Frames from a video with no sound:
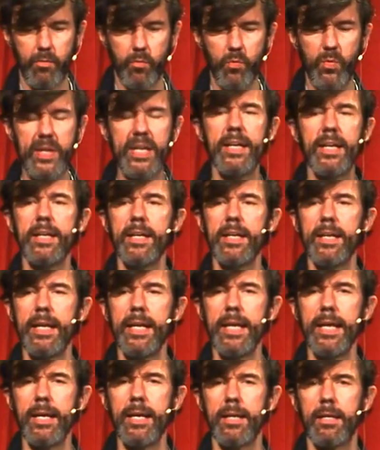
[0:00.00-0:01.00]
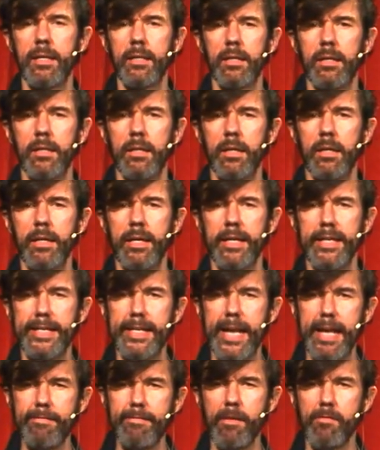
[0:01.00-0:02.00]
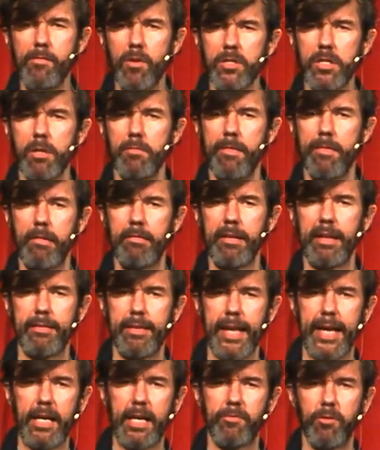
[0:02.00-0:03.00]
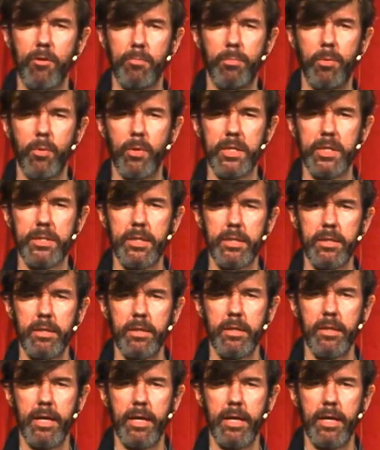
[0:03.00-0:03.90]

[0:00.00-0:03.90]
really never was a very thankful person,